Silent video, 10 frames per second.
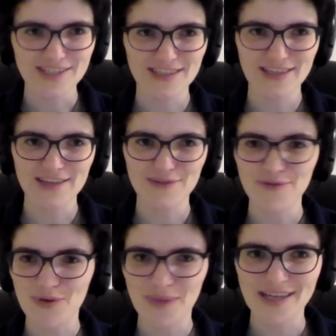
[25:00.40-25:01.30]
another
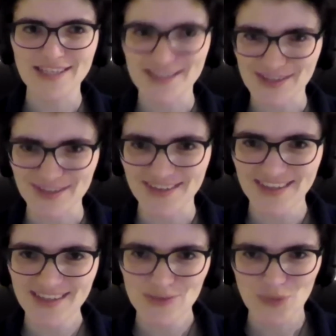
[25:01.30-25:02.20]
4 pages on,
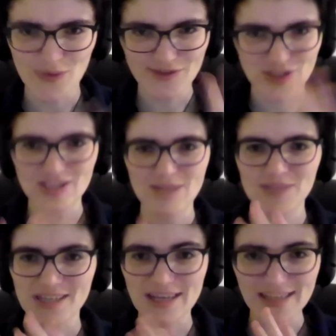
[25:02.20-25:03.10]
but we just slipped
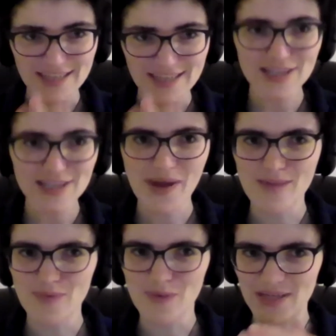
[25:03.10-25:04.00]
it in. It is in the
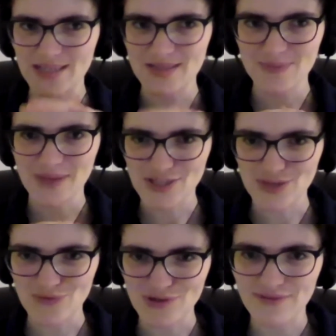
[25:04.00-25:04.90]
paper, but it's
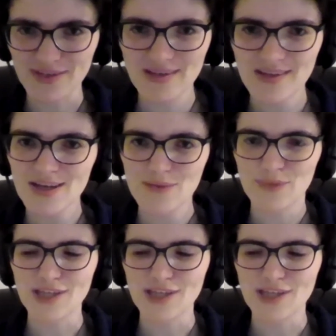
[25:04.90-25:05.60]
mentioned briefly. But I